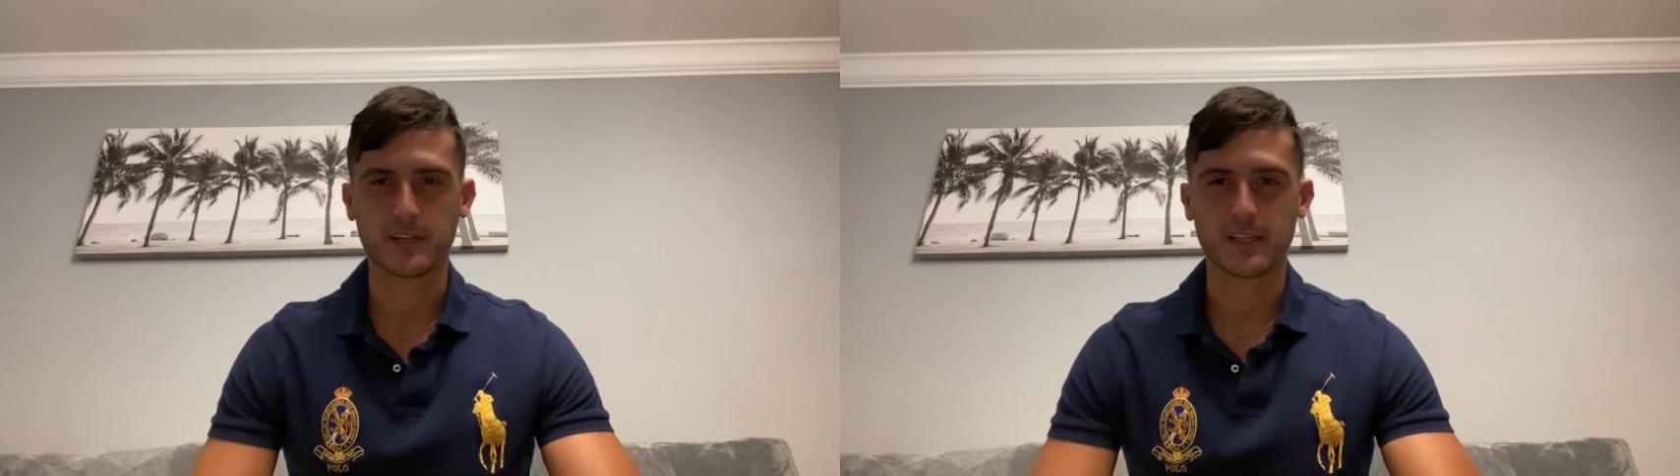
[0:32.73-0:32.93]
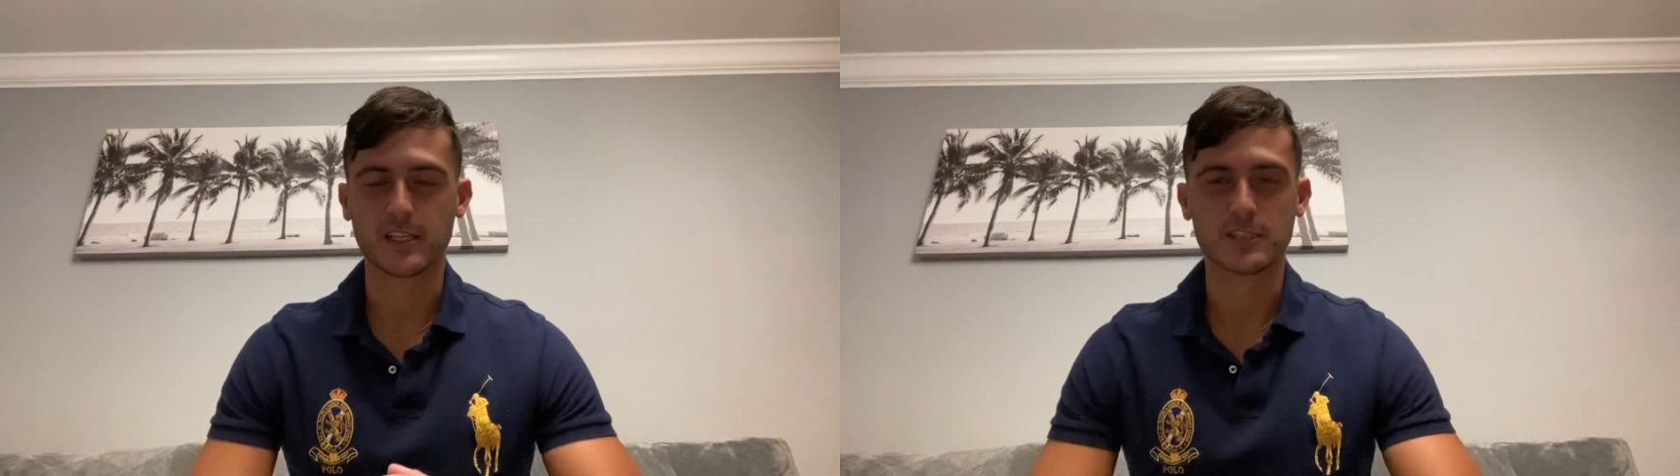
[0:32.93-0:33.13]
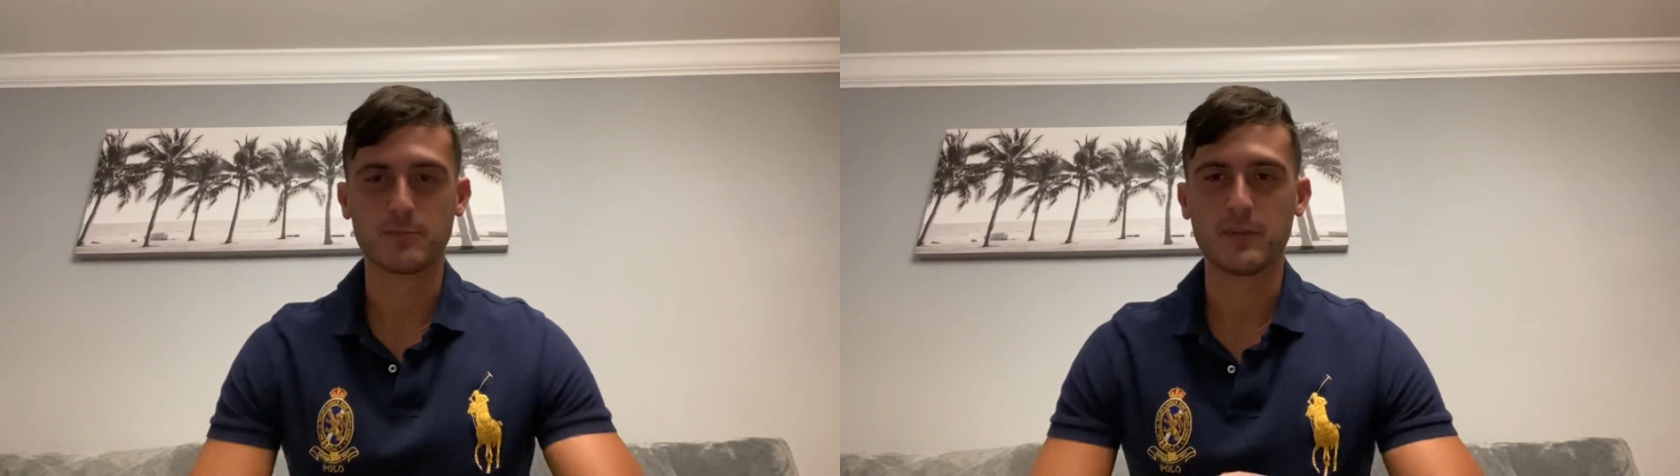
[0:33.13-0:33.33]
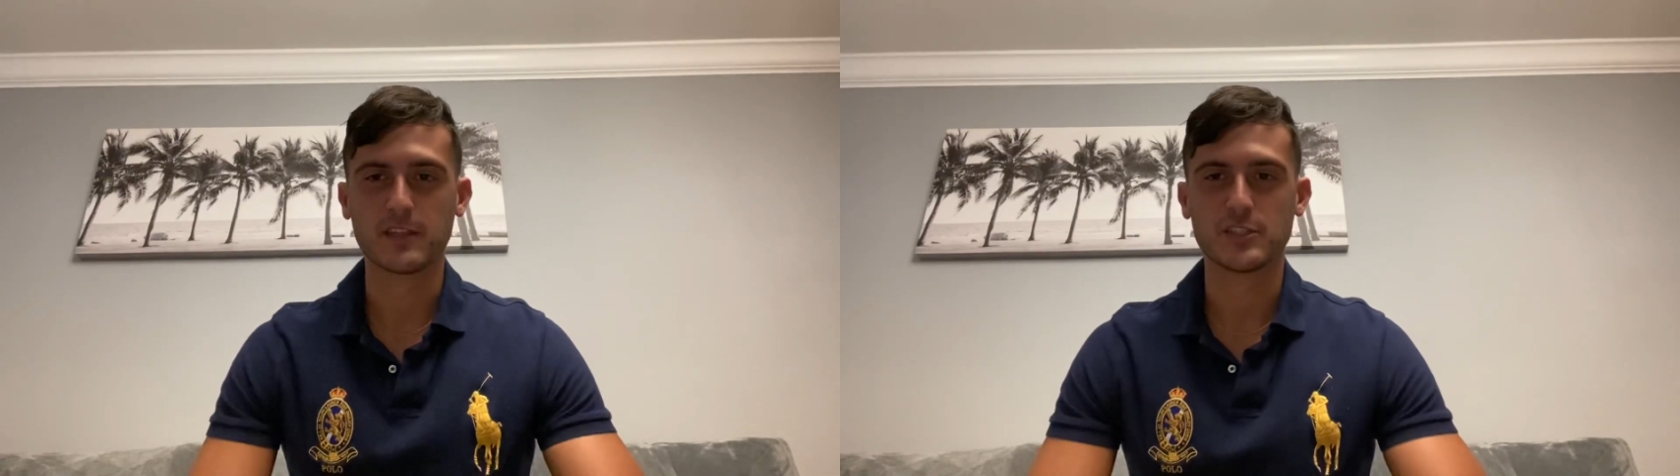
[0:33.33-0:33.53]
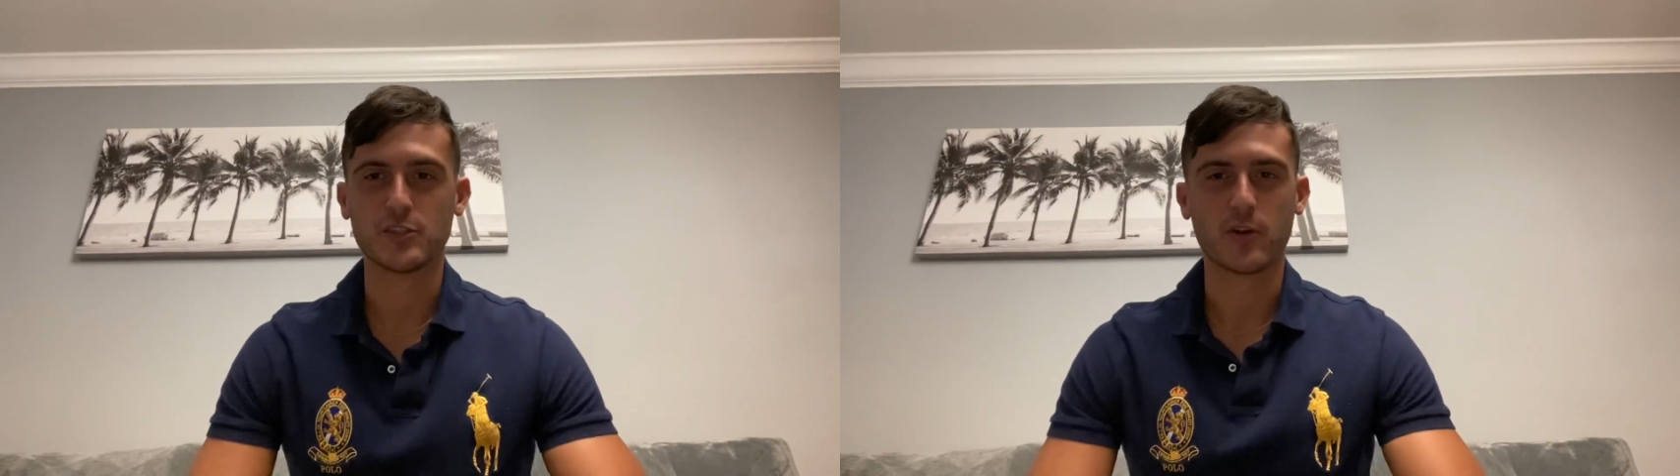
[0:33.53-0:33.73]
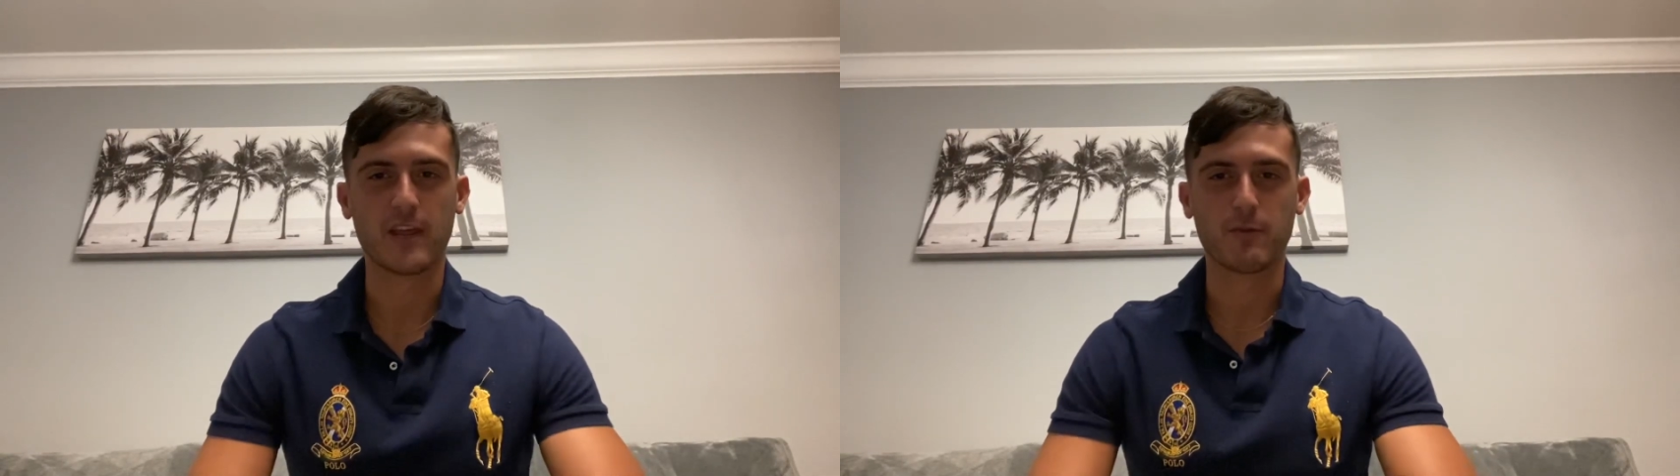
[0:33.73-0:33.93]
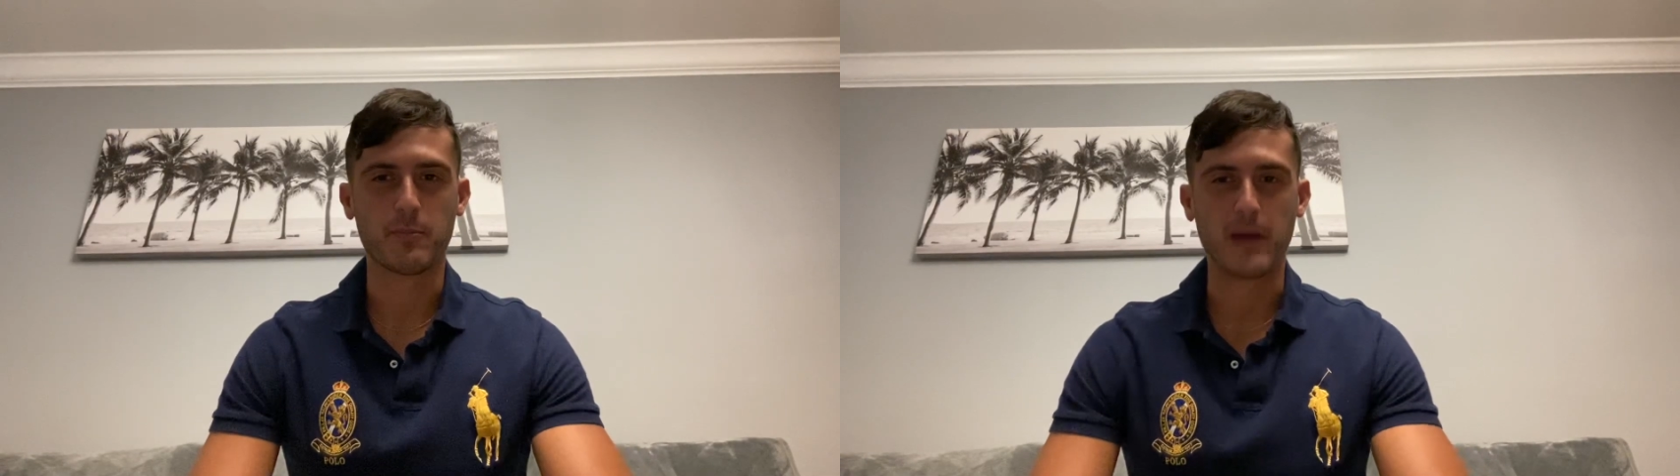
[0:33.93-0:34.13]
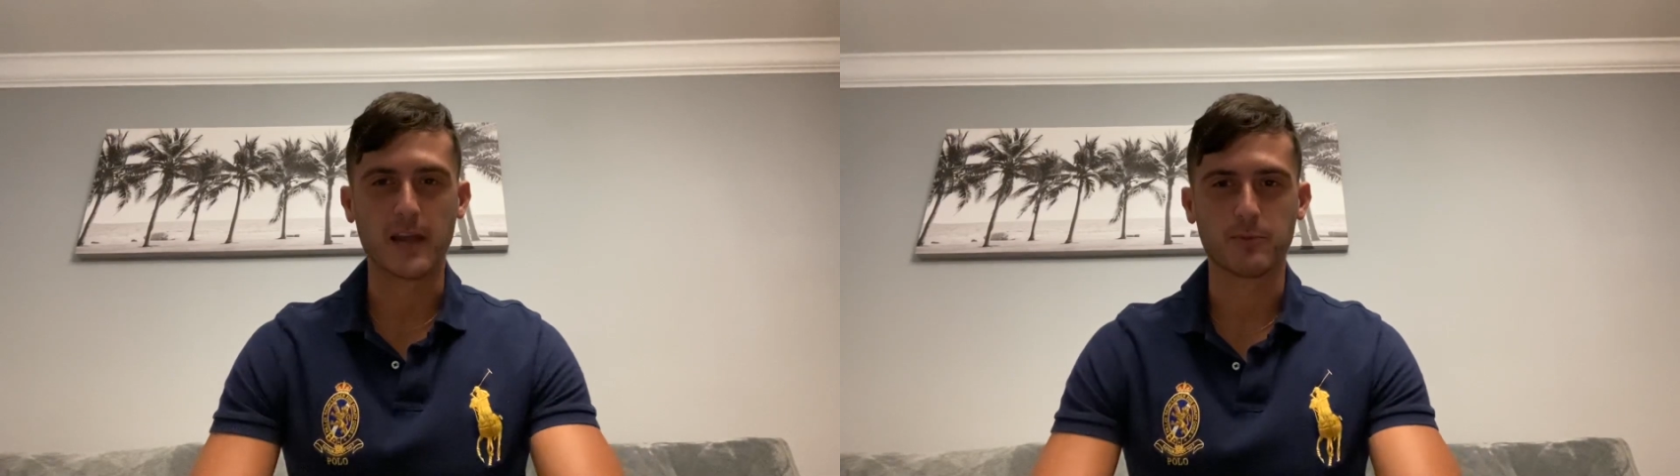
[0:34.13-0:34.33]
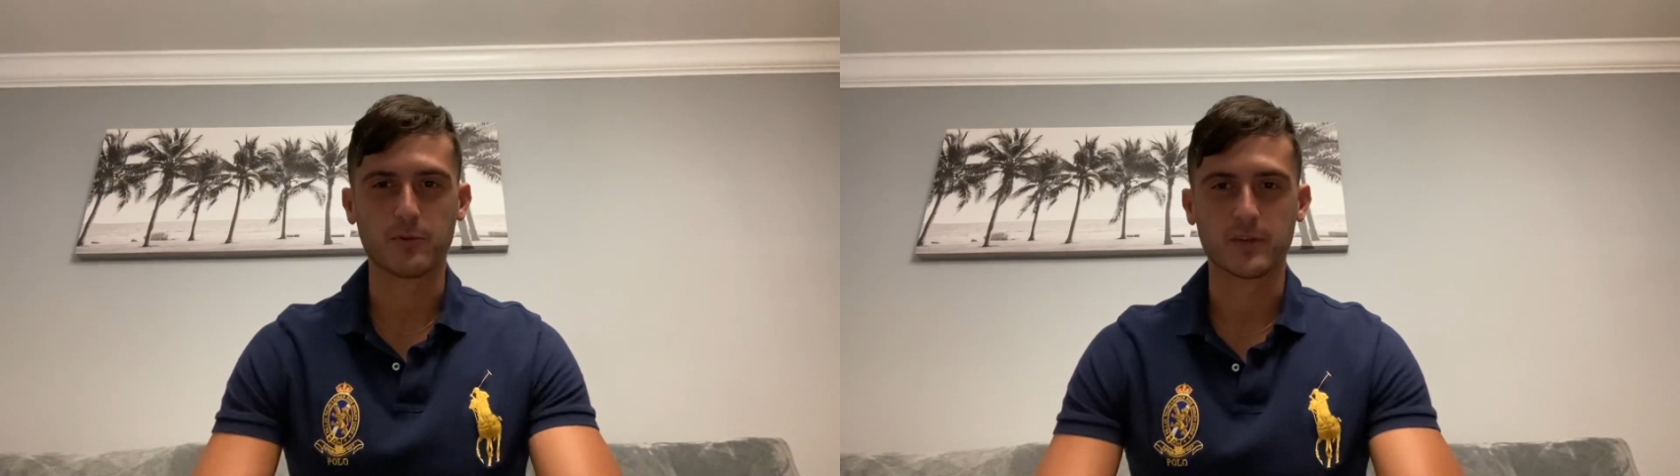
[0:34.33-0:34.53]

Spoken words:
Like it doesn't mean that you don't have a backbone.